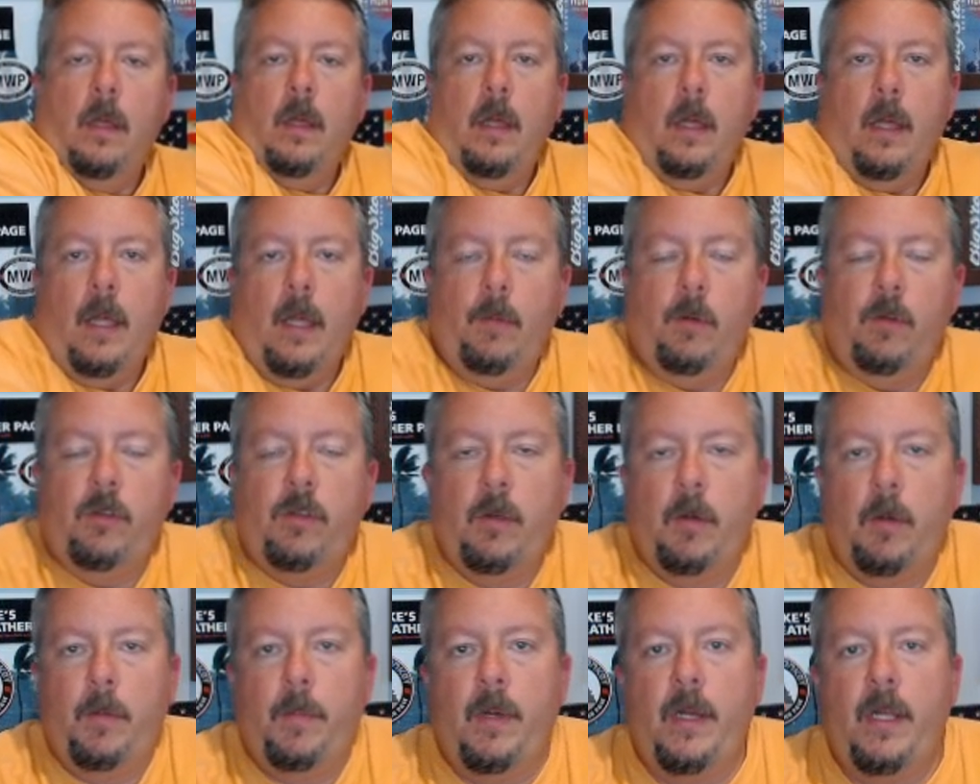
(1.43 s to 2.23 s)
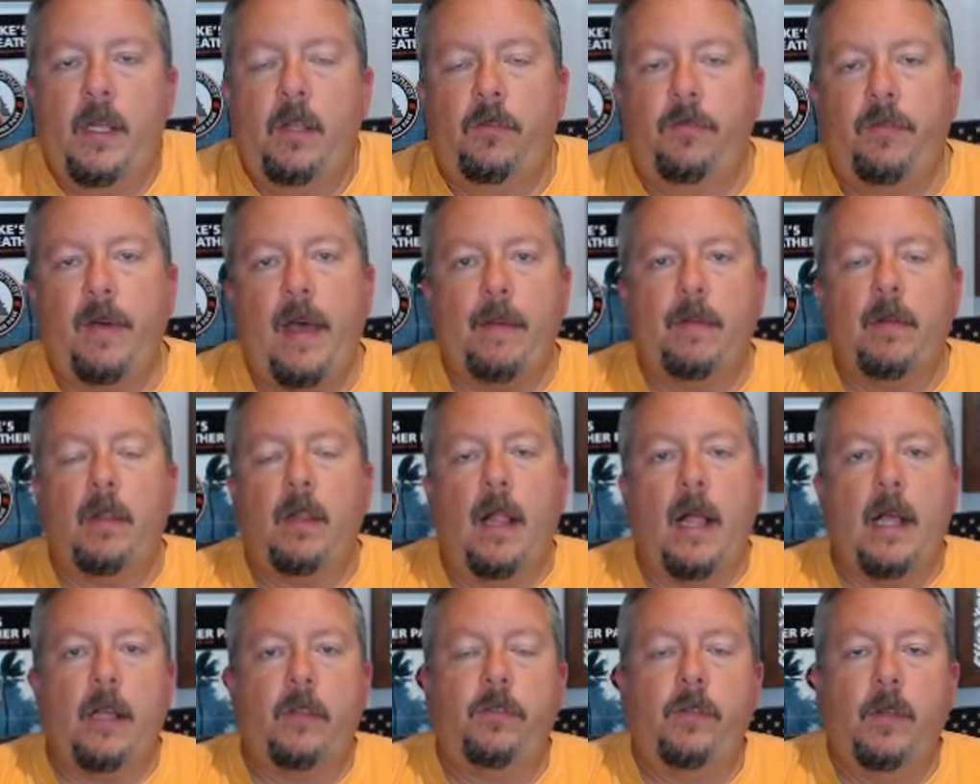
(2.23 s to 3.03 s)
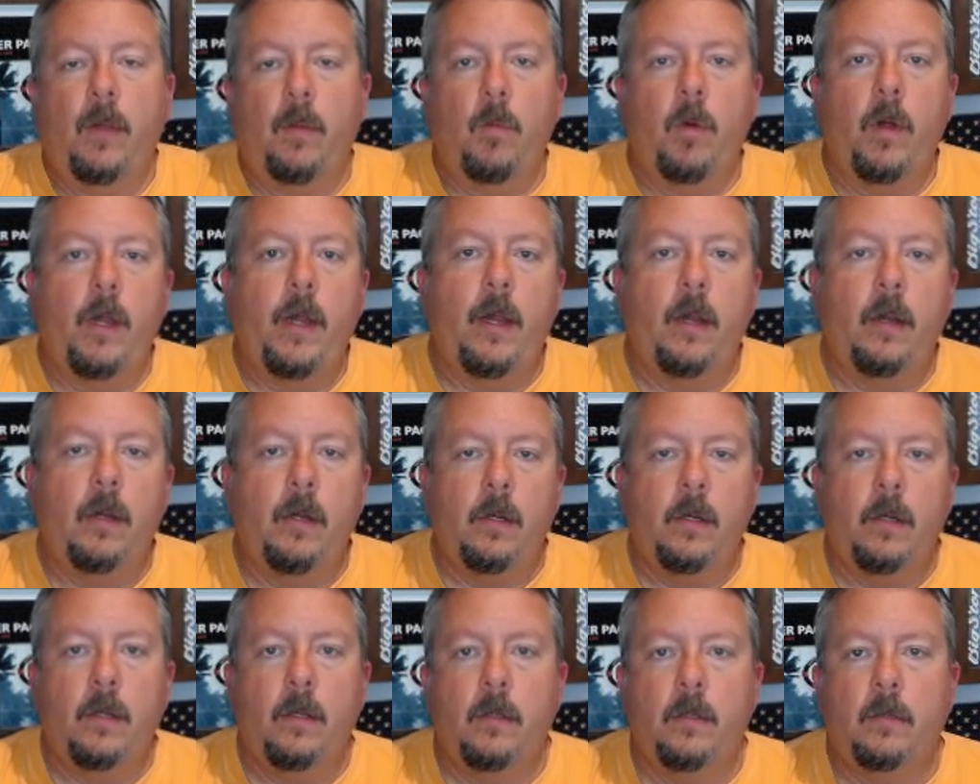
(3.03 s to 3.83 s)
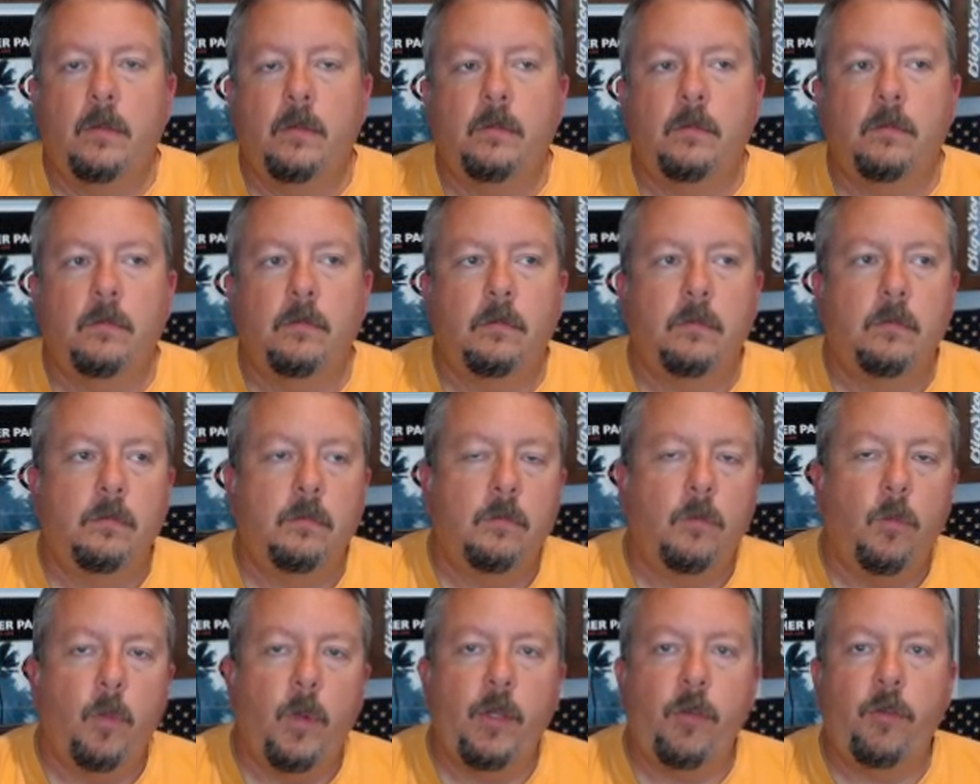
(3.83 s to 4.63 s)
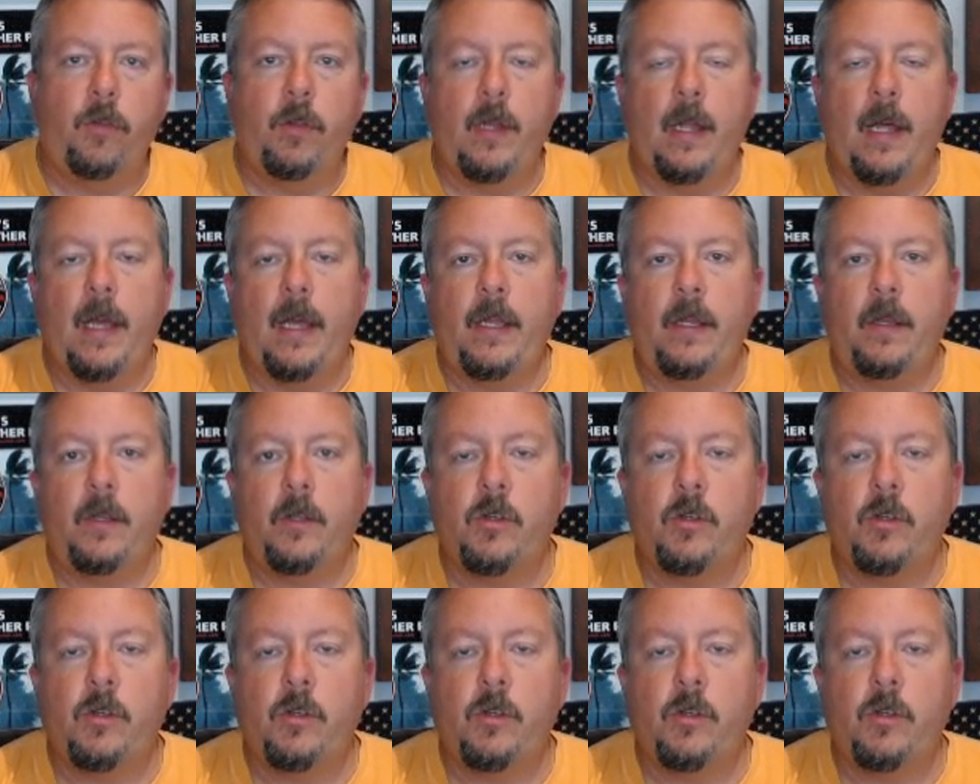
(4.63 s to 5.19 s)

Hey, what's up, everybody? It's 5 o'clock somewhere, Wednesday night,